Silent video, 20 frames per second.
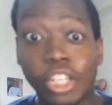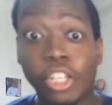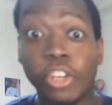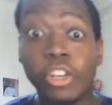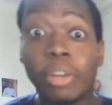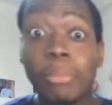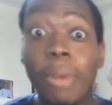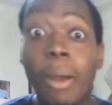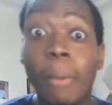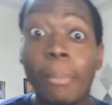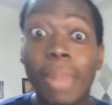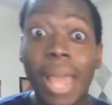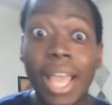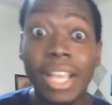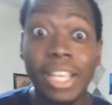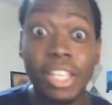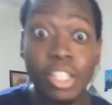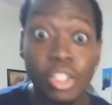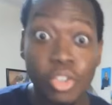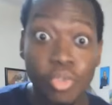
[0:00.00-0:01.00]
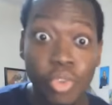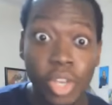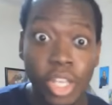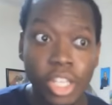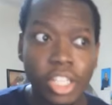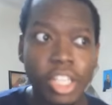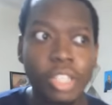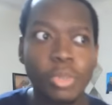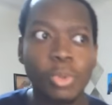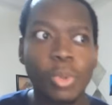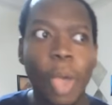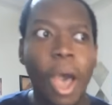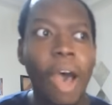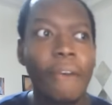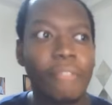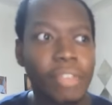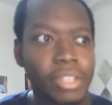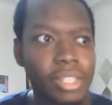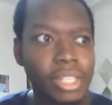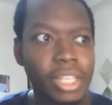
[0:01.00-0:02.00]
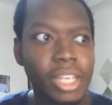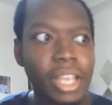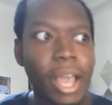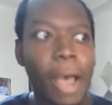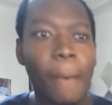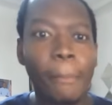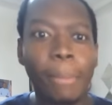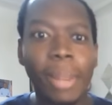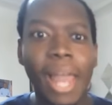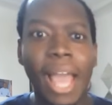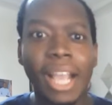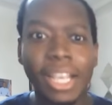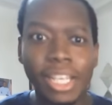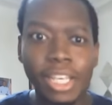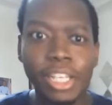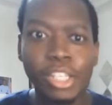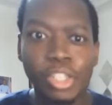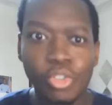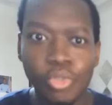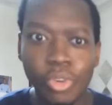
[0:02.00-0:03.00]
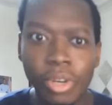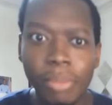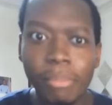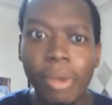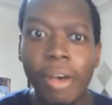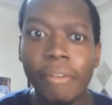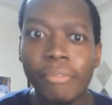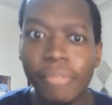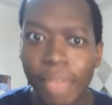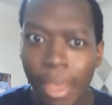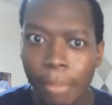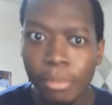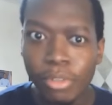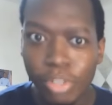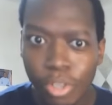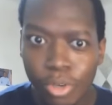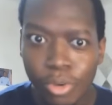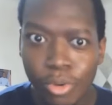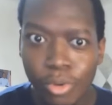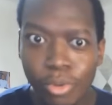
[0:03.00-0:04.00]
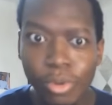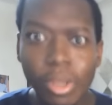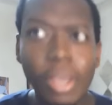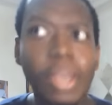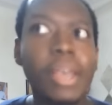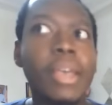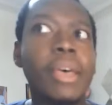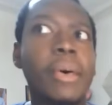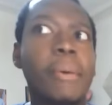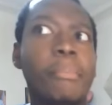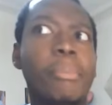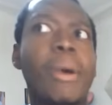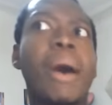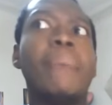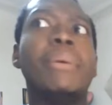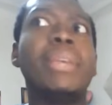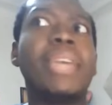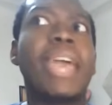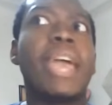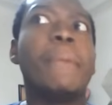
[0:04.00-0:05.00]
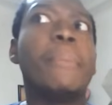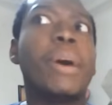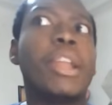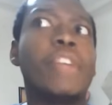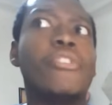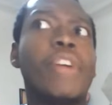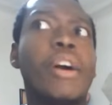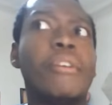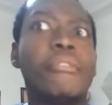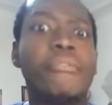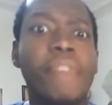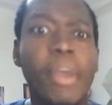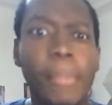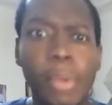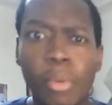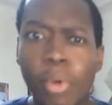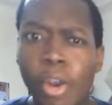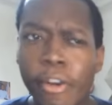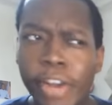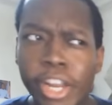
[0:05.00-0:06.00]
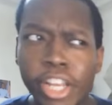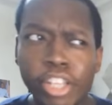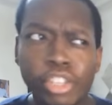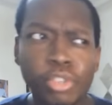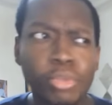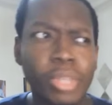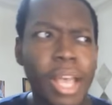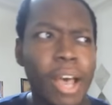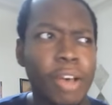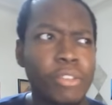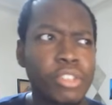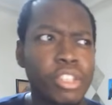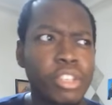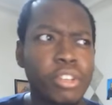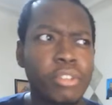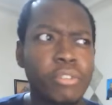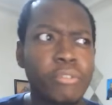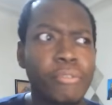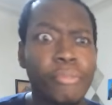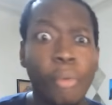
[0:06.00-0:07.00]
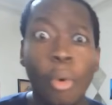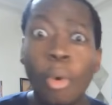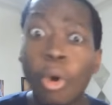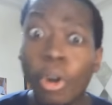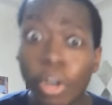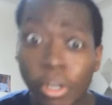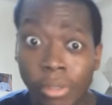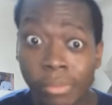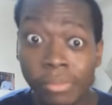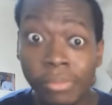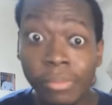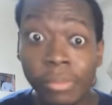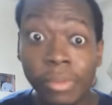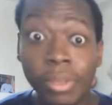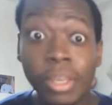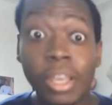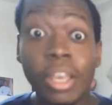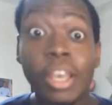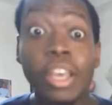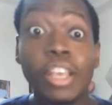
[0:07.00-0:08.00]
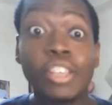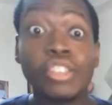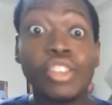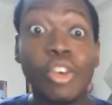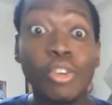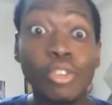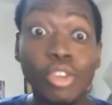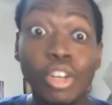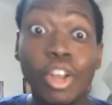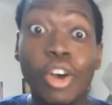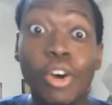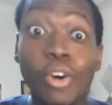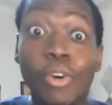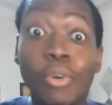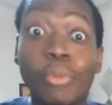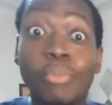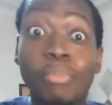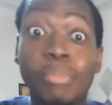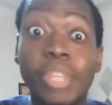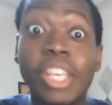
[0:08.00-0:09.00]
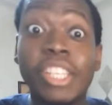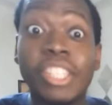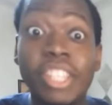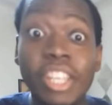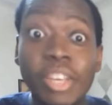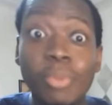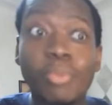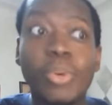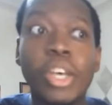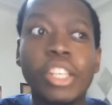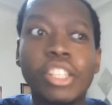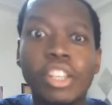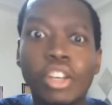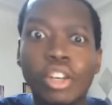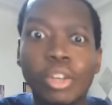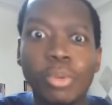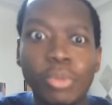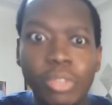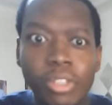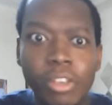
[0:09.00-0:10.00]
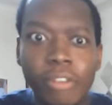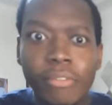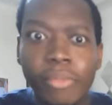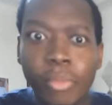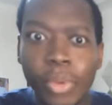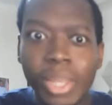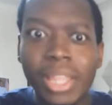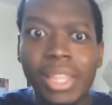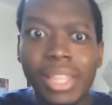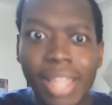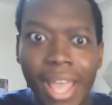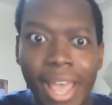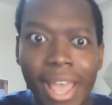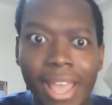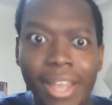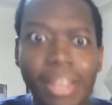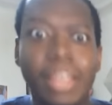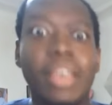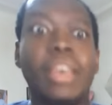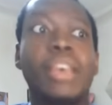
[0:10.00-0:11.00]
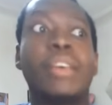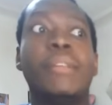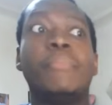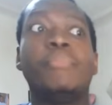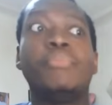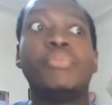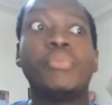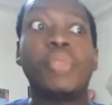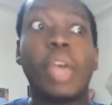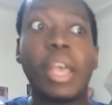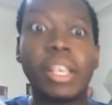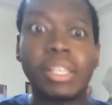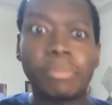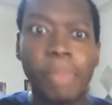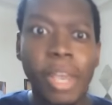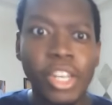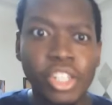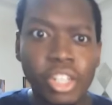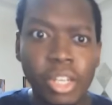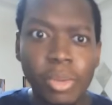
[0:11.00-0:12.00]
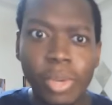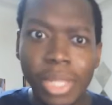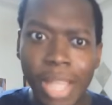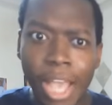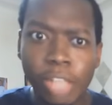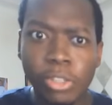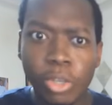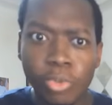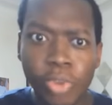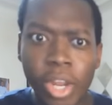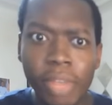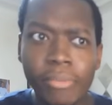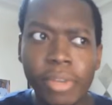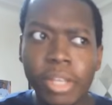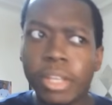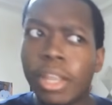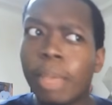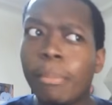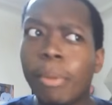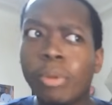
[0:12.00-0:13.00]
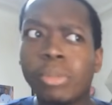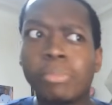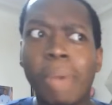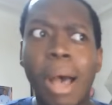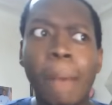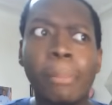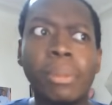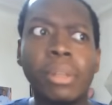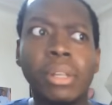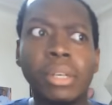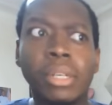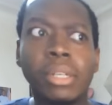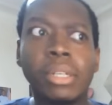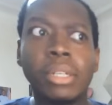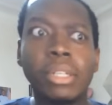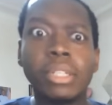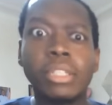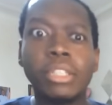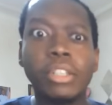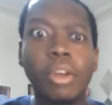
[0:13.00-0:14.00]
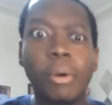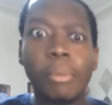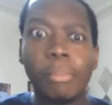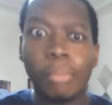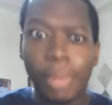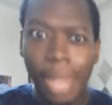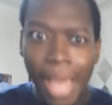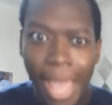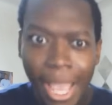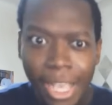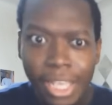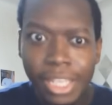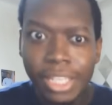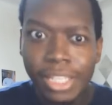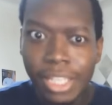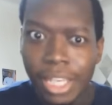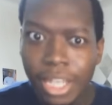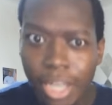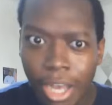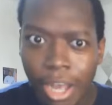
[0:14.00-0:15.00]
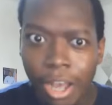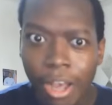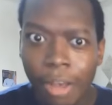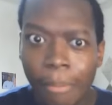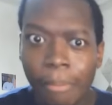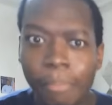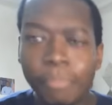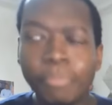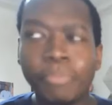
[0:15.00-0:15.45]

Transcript: learn about black history. This was obviously a Black History Month episode, probably came out around February 2004. So, you know, Disney was inclusive with that, especially with That's So Raven, the most popular you know, black sitcom.